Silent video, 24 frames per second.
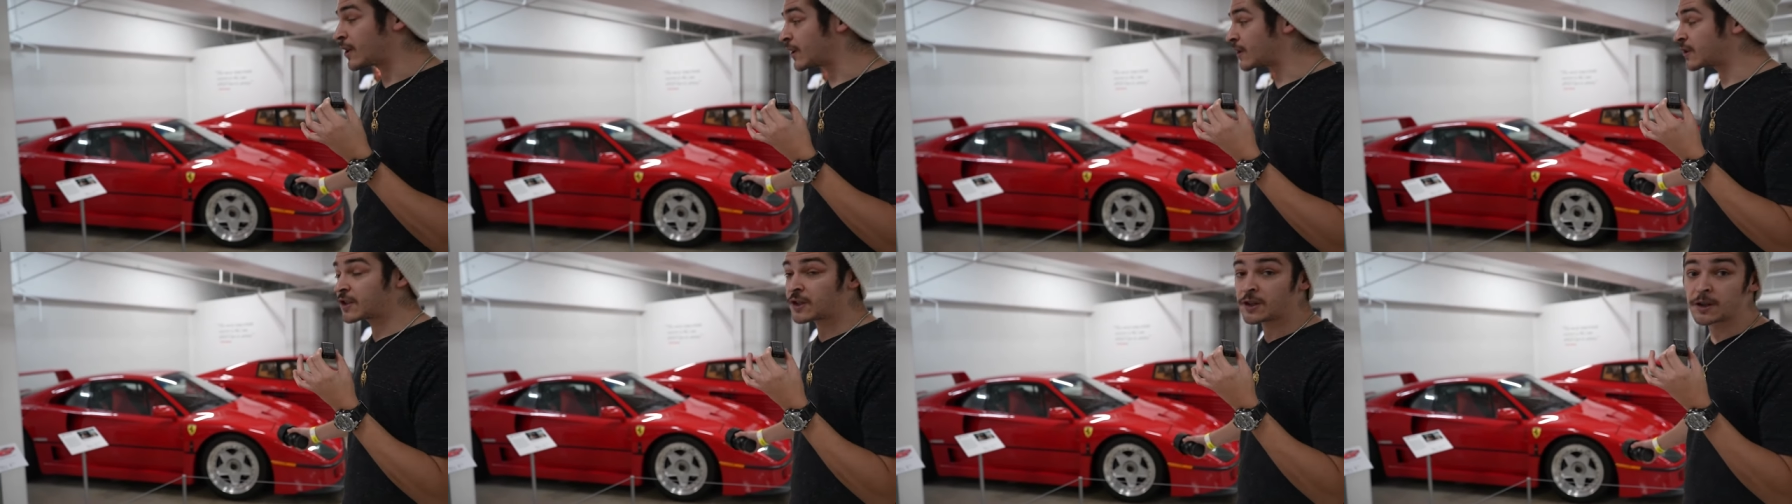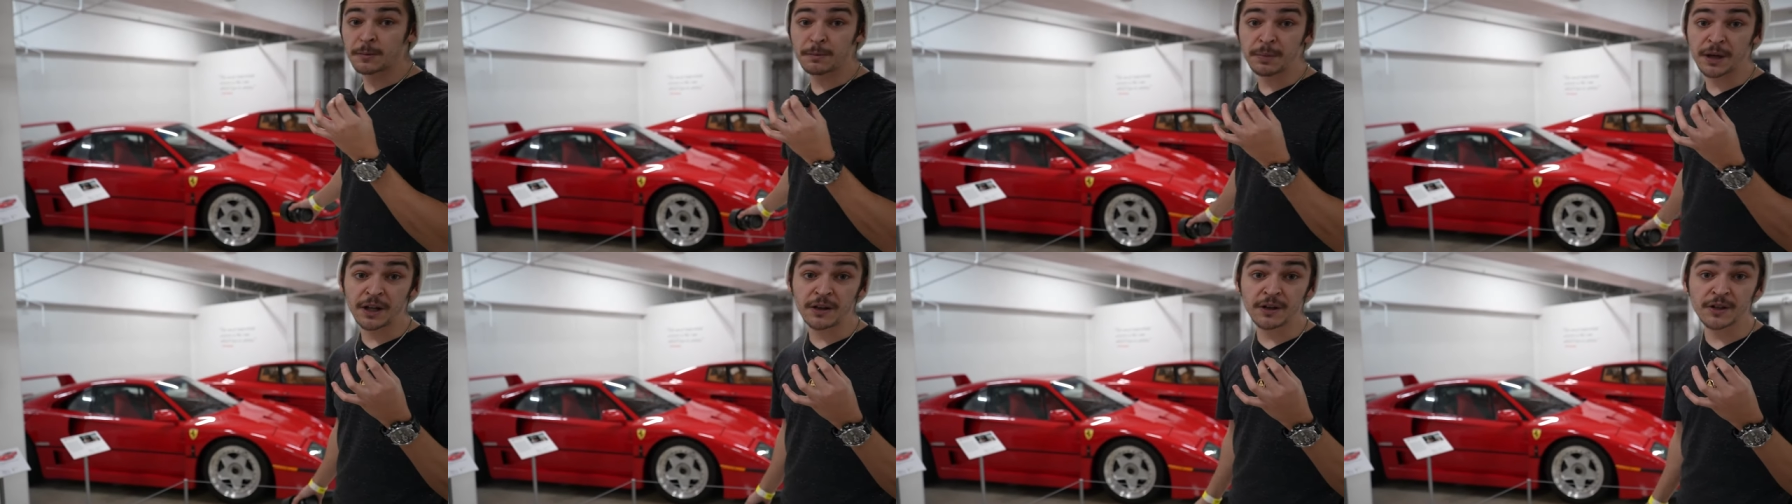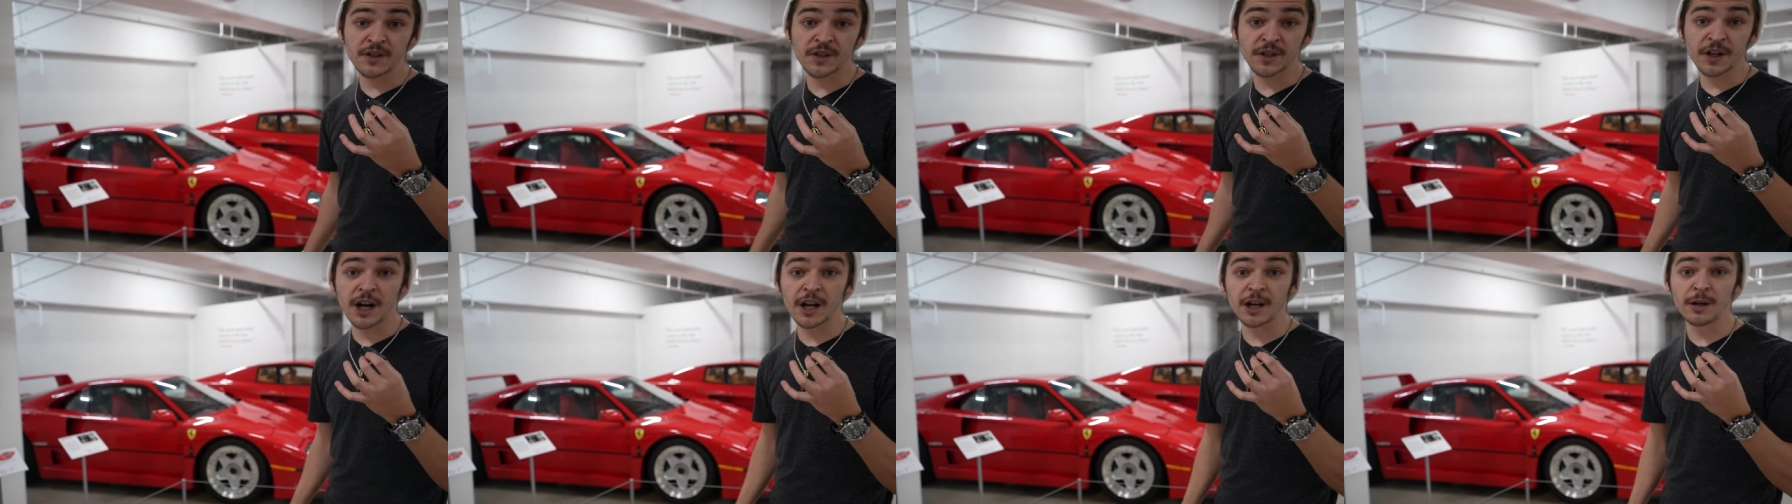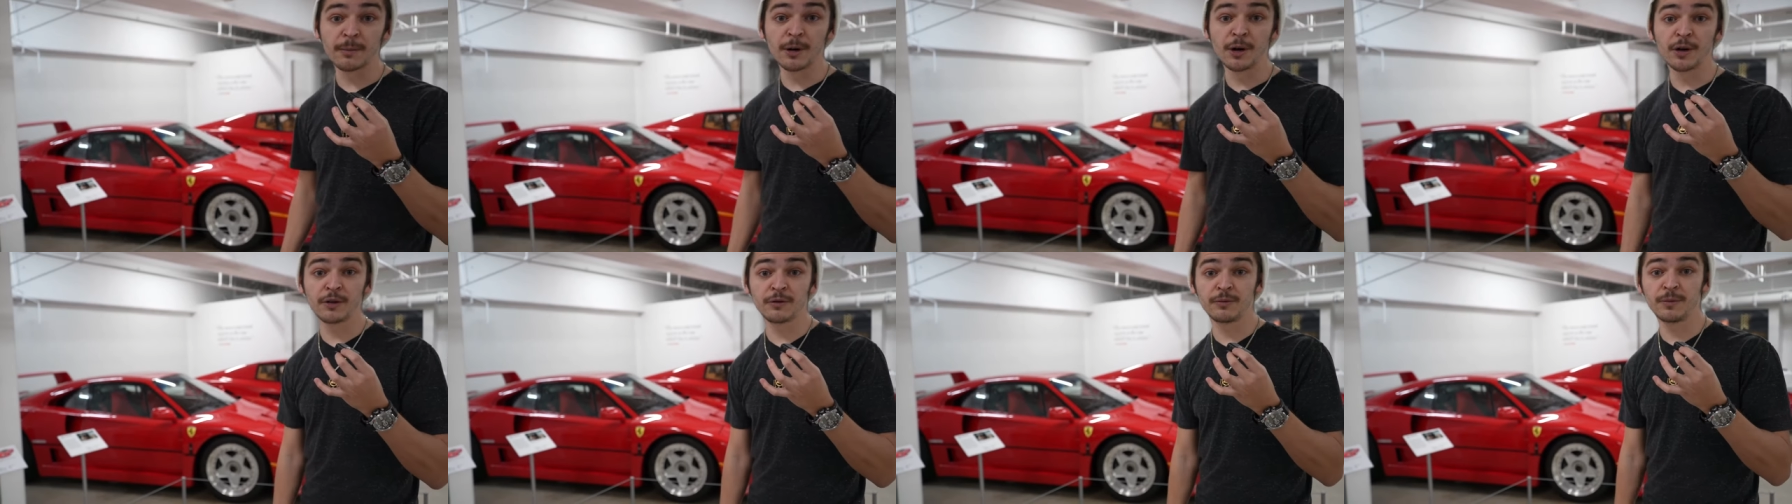thanks to the Peterson
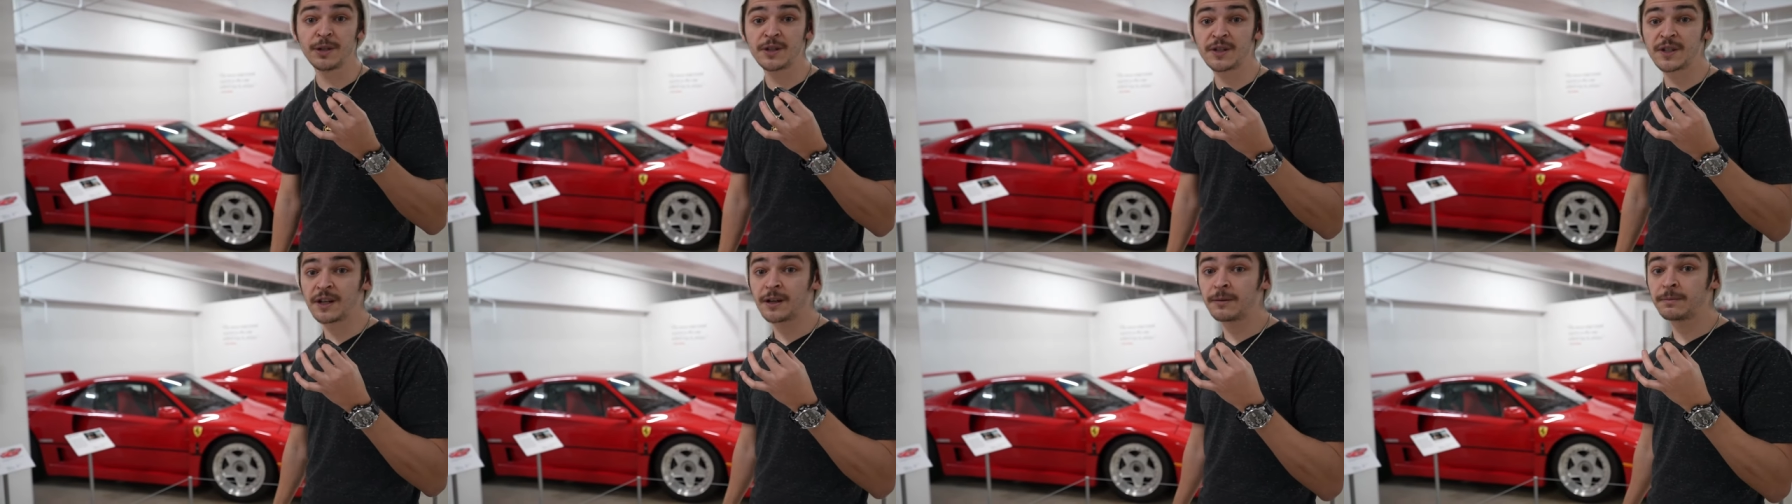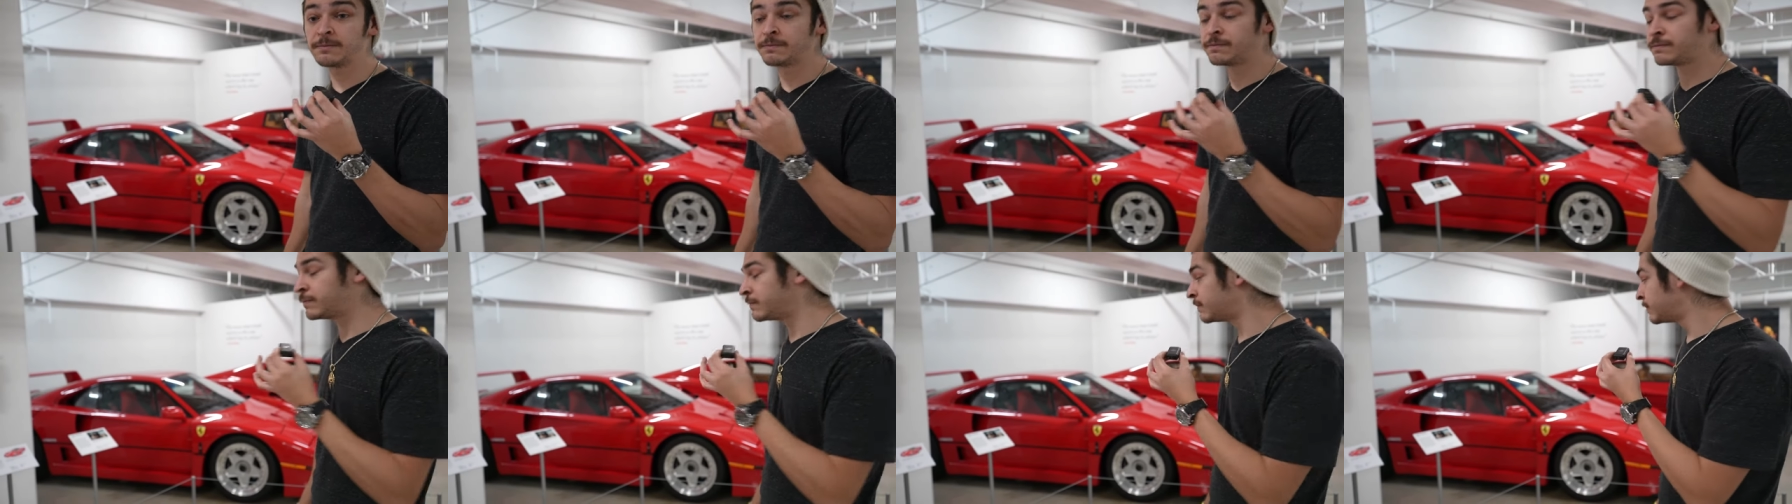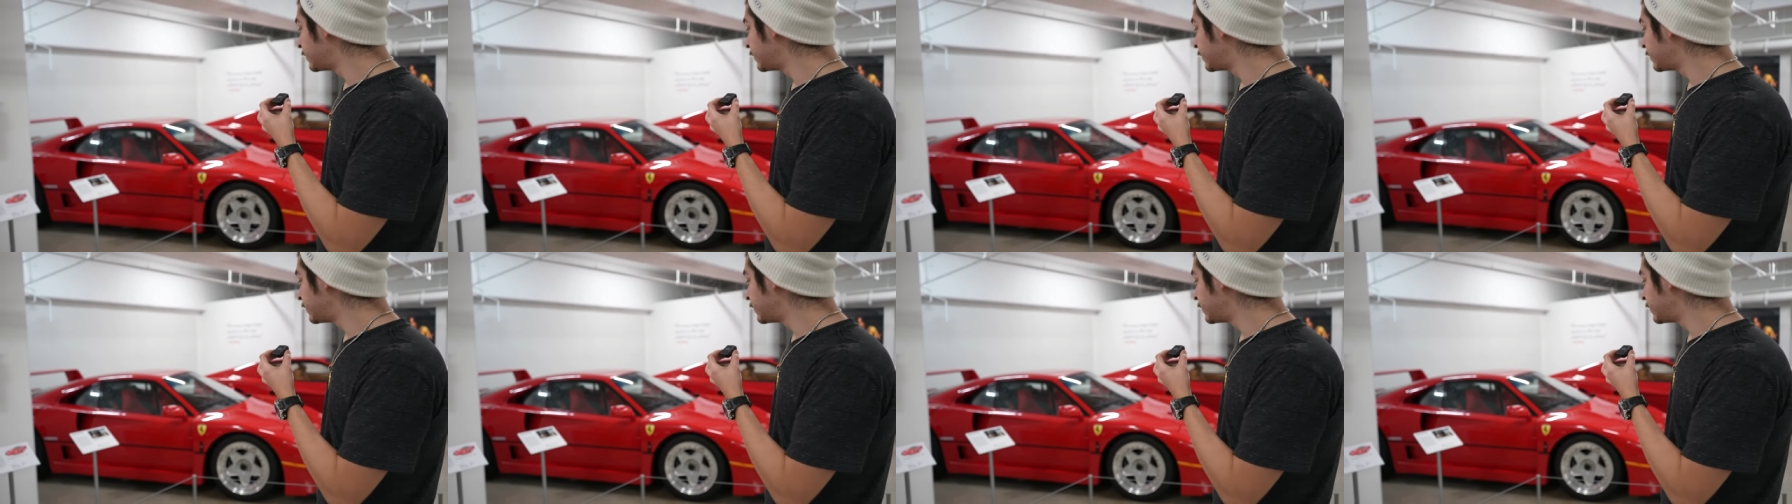Automotive Museum.